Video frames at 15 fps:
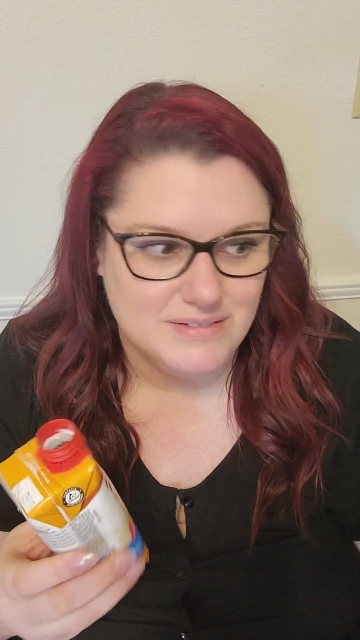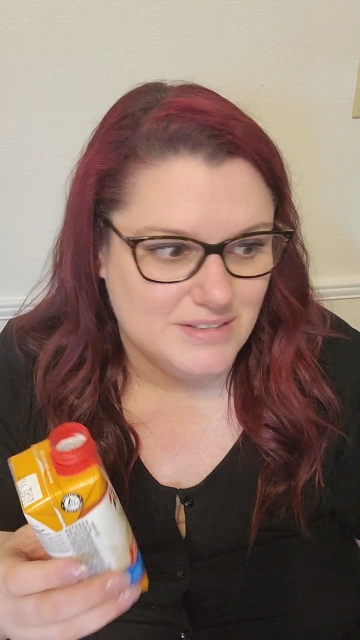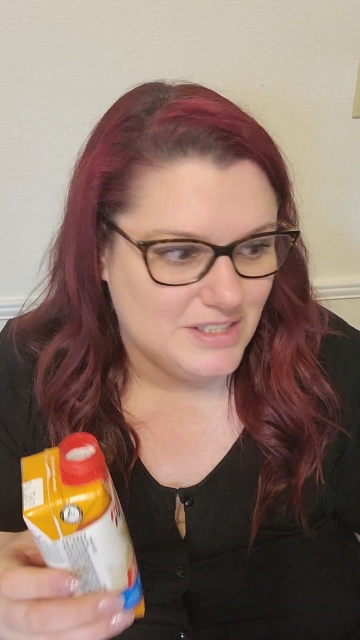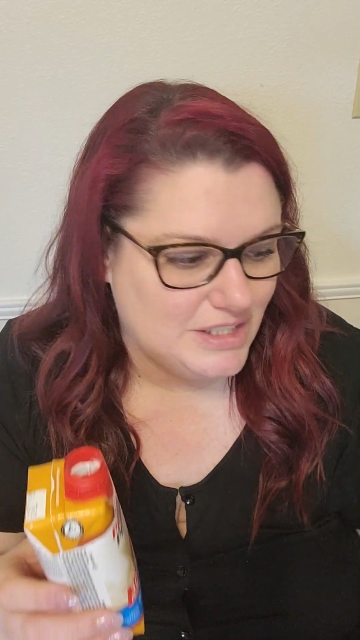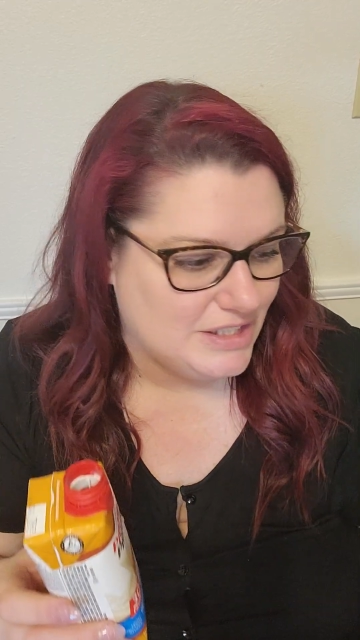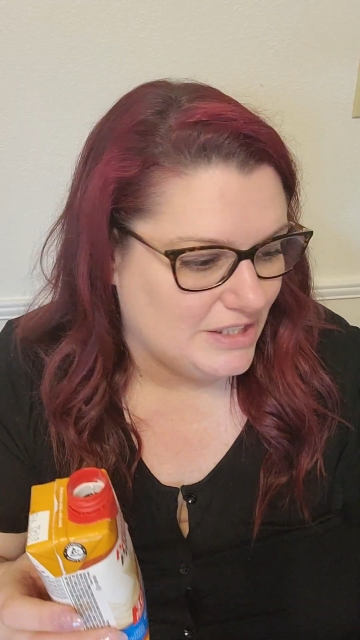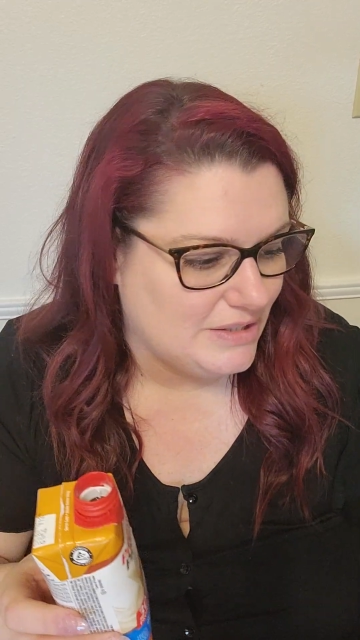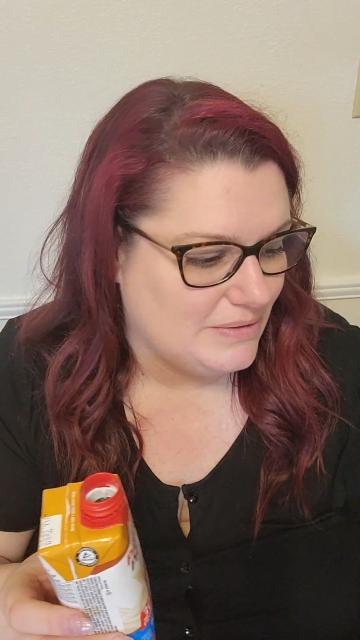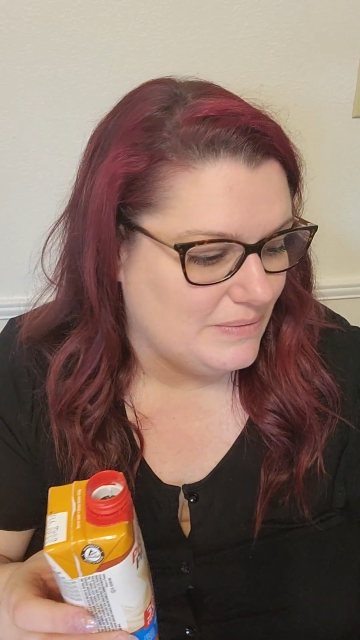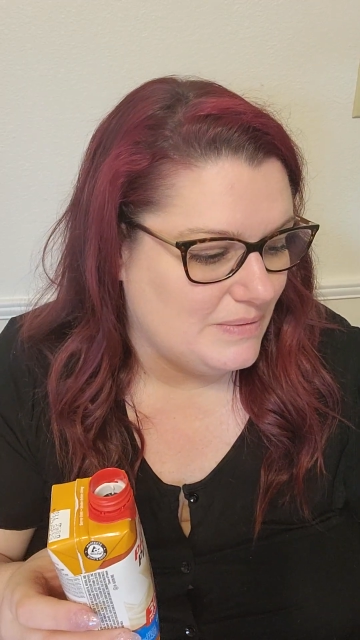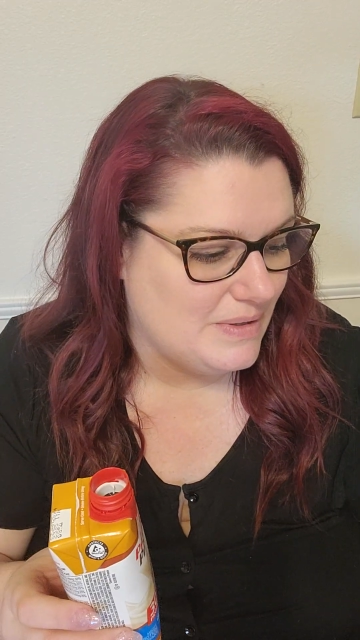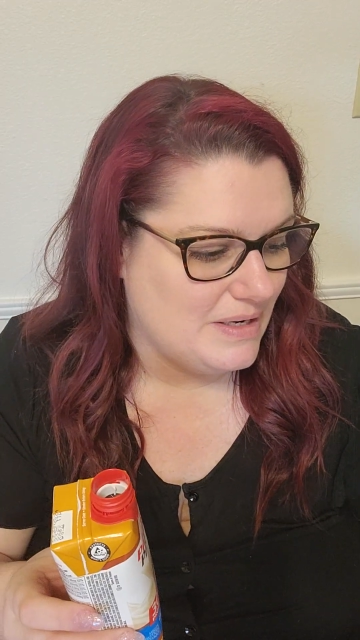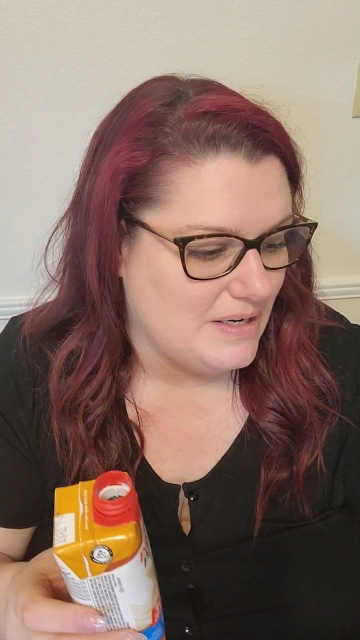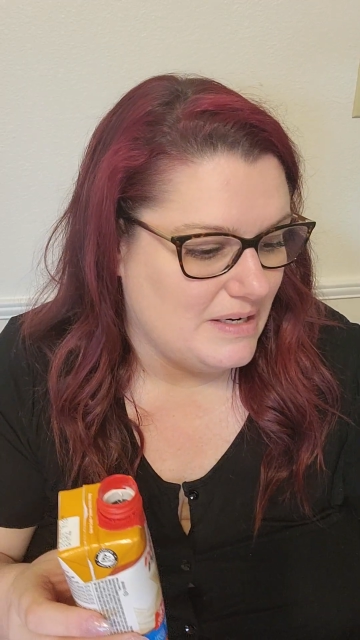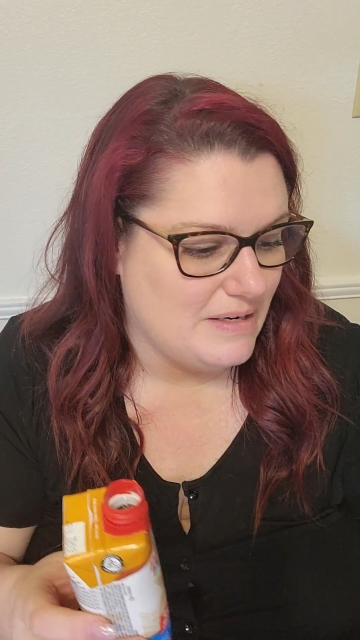
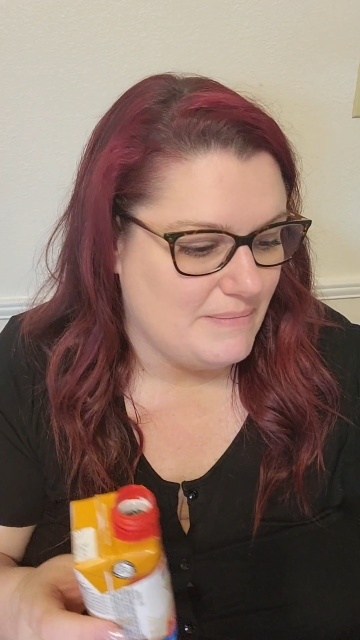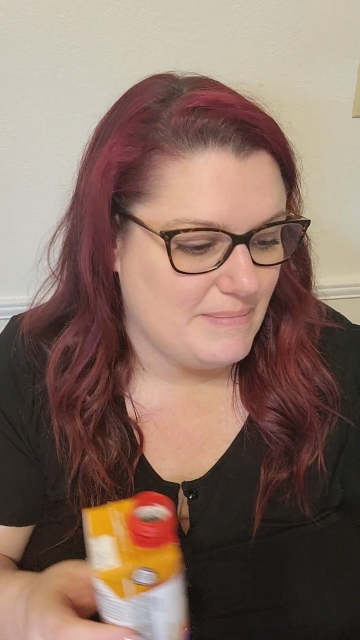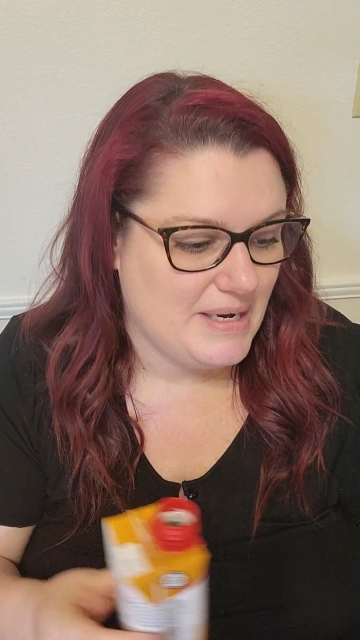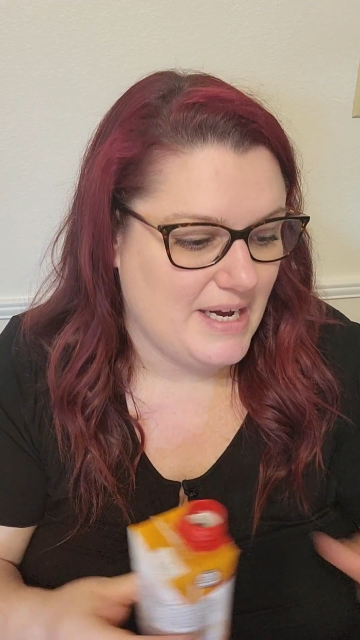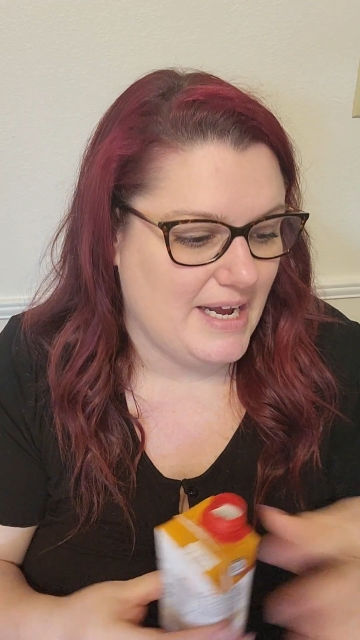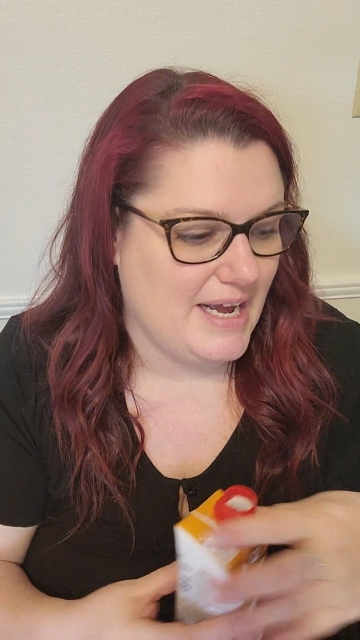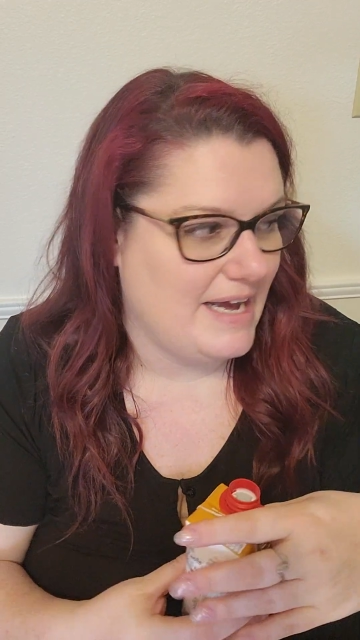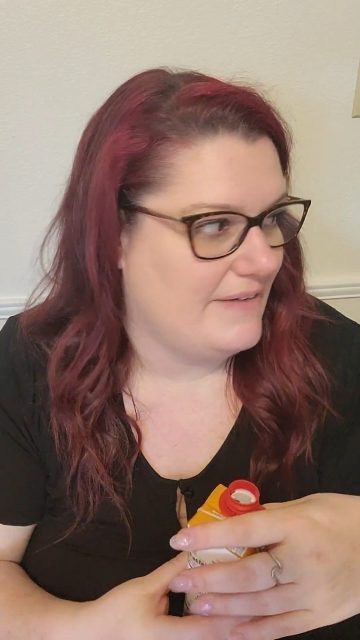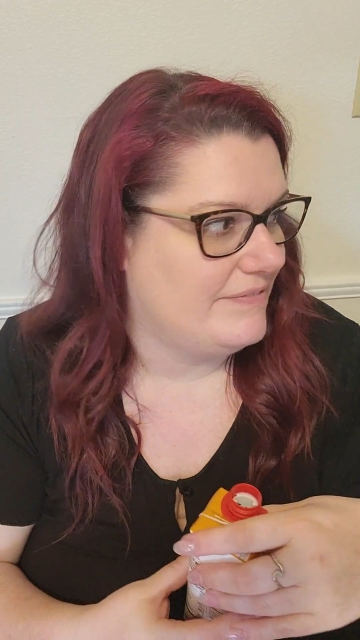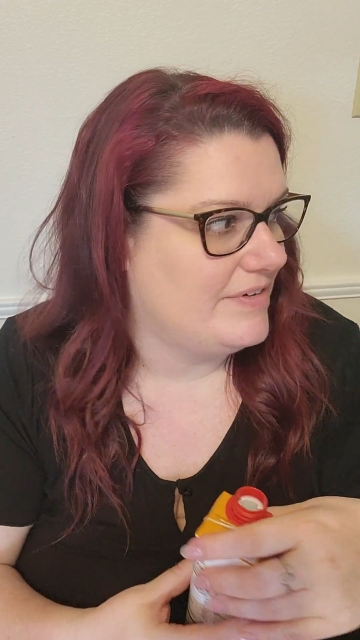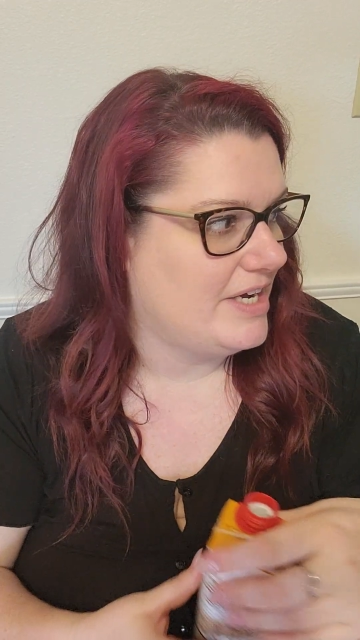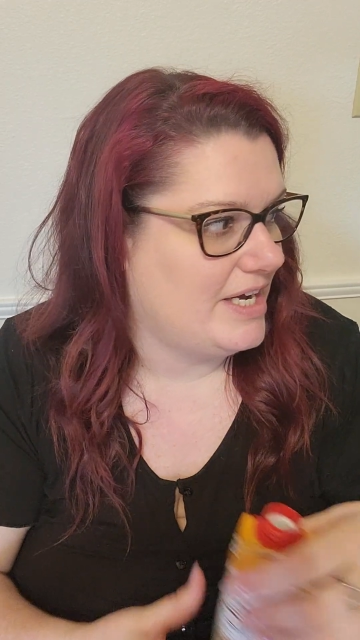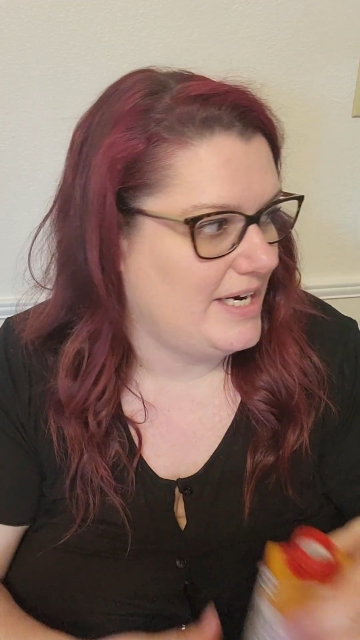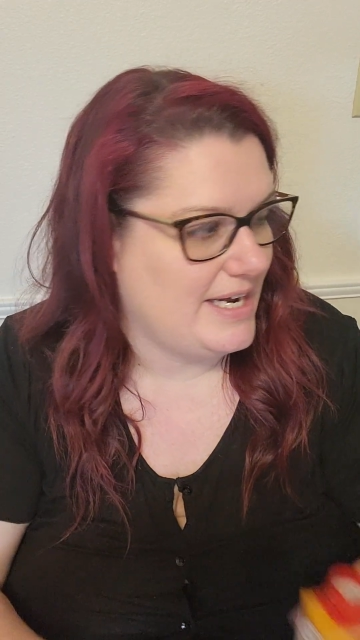I have cut